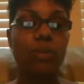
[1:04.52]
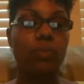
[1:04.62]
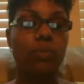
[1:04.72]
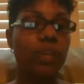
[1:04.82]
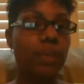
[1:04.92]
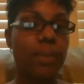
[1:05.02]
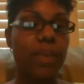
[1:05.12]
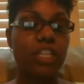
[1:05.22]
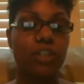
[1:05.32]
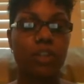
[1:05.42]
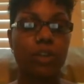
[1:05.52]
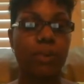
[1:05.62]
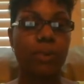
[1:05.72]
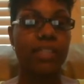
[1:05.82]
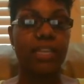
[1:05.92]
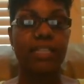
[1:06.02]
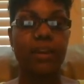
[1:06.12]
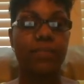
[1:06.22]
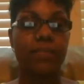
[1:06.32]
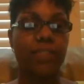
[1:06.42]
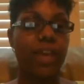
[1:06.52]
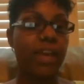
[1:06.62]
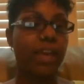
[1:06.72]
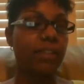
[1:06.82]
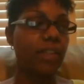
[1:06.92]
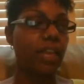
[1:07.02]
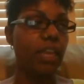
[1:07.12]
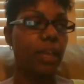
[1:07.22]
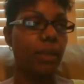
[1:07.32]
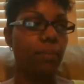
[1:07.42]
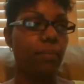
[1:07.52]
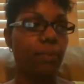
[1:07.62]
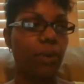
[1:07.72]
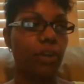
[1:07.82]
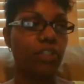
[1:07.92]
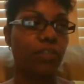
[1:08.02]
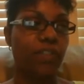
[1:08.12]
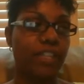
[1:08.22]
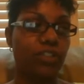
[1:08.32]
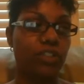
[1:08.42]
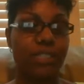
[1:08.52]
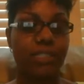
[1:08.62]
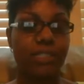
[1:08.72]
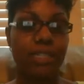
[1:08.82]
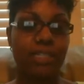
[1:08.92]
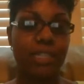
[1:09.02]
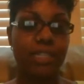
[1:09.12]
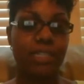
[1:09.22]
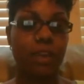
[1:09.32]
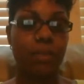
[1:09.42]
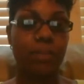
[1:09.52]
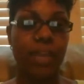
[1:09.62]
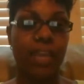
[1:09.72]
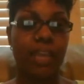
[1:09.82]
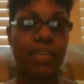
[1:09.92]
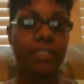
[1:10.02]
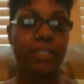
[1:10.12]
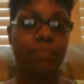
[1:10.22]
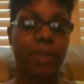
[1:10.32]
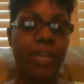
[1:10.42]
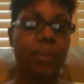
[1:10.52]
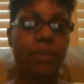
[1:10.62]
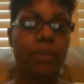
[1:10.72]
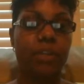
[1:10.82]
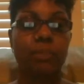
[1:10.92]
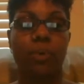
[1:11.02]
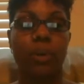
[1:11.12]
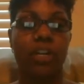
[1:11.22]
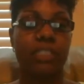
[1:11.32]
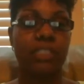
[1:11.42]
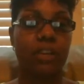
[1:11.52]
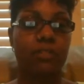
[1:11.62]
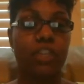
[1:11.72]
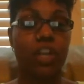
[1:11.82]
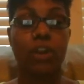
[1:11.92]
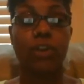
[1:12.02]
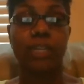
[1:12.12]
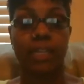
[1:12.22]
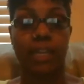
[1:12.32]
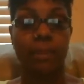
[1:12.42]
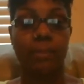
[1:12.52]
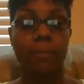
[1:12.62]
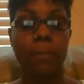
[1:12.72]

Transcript: really make sure you break that down, that the personal financial success system is being able to support ourselves currently